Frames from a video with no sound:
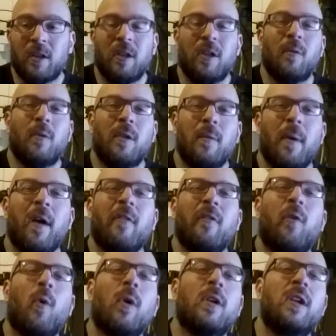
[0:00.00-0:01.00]
And then with about
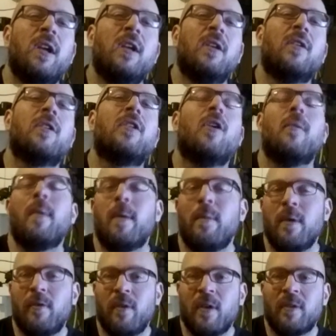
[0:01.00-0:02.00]
14 or so,
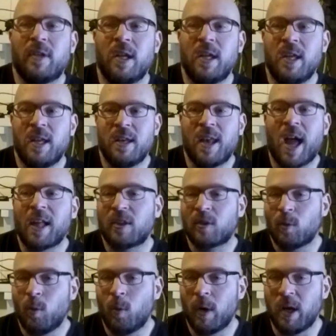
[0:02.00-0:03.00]
maybe 15,
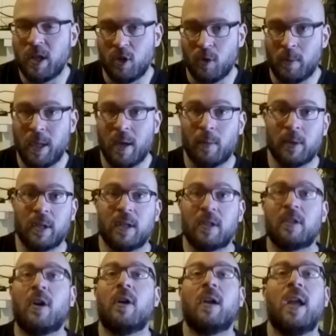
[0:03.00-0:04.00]
that's when you'll be able to
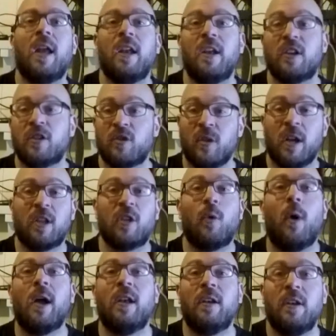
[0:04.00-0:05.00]
start gaining strength
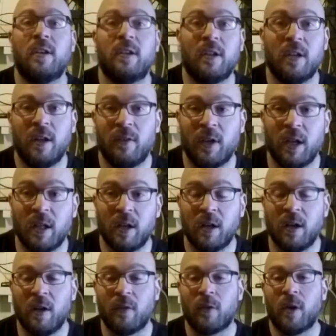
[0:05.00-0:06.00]
quite at a significant
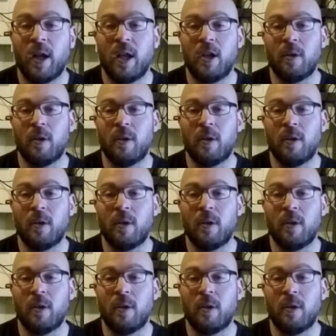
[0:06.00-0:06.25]
enough rate.